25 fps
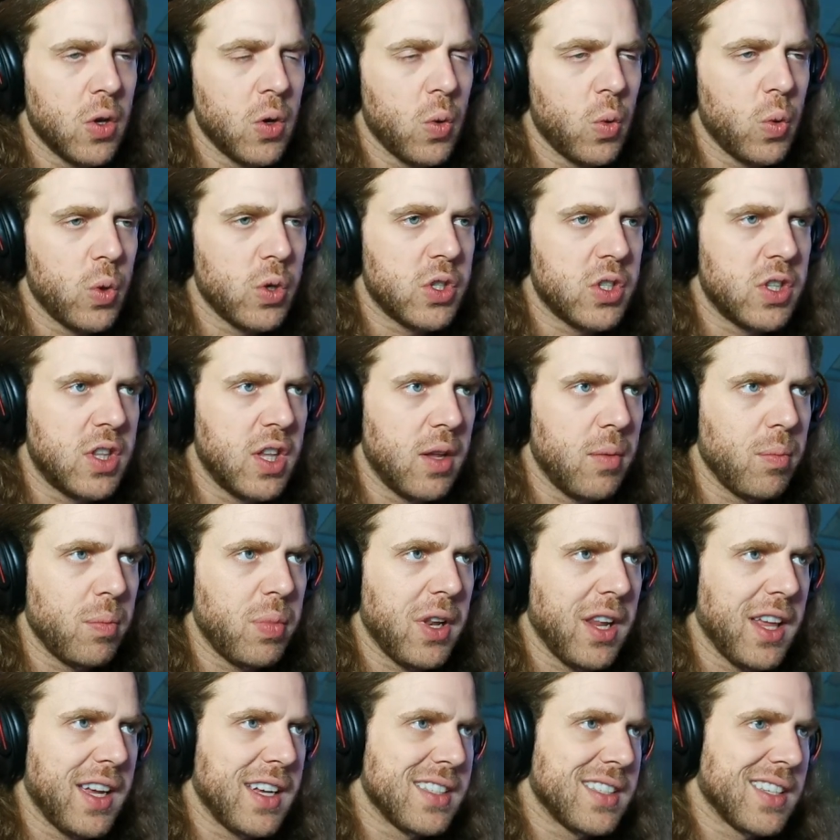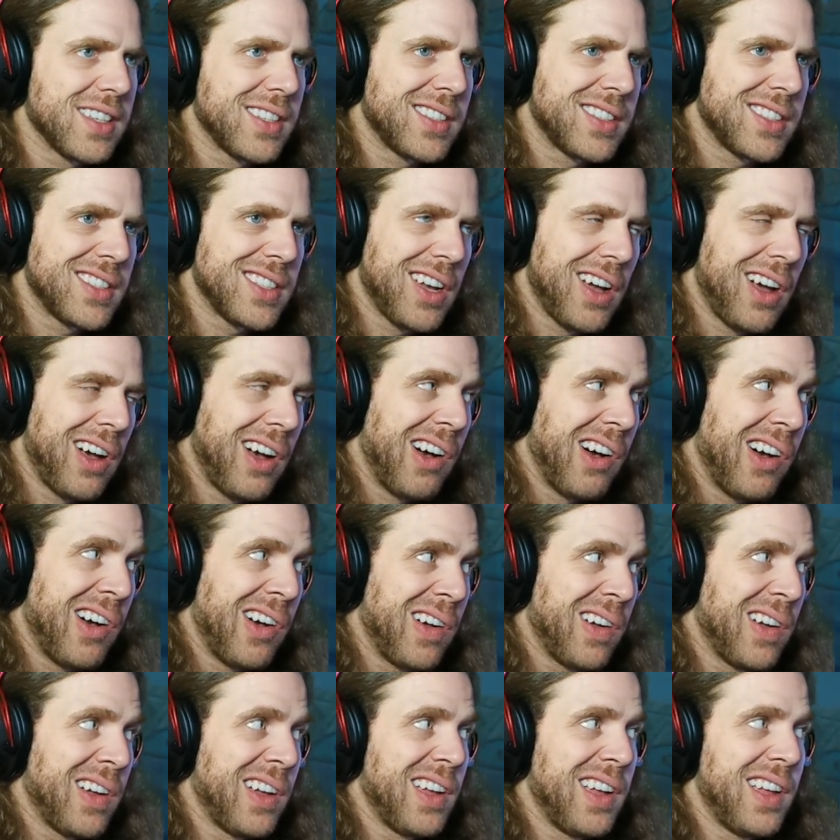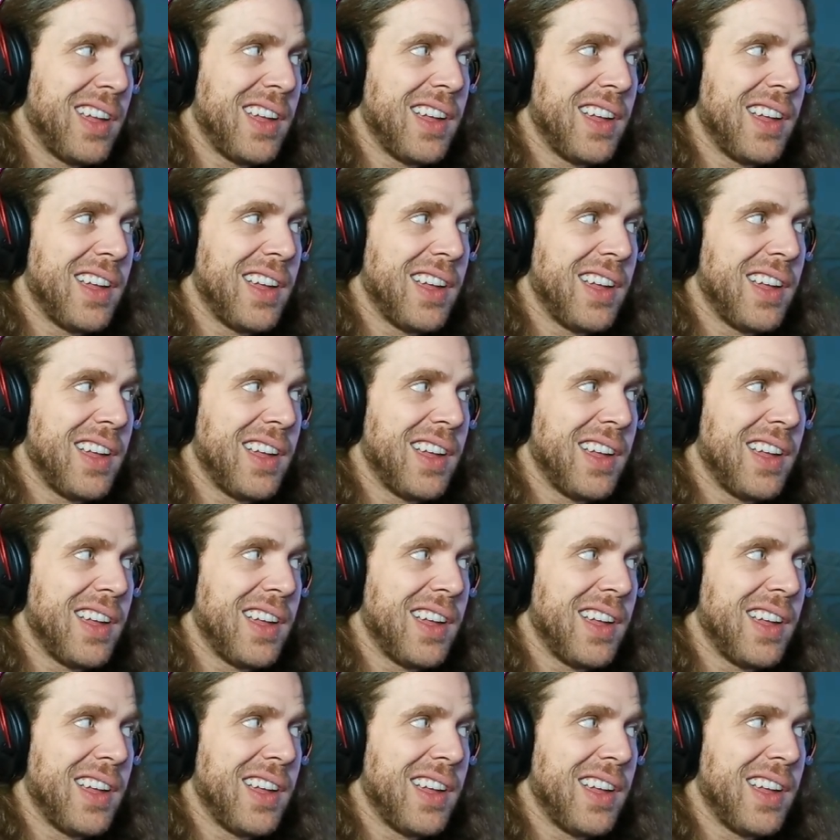which then plays a song